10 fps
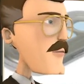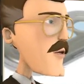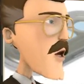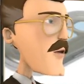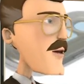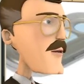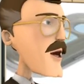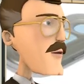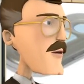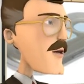
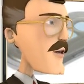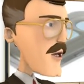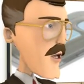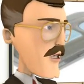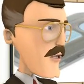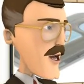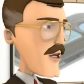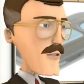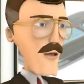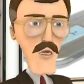Real-Time Ranger is on a
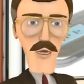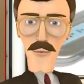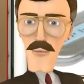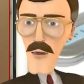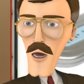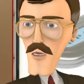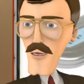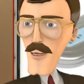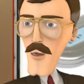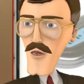special
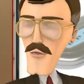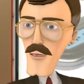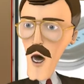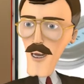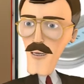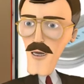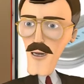promotional offer at only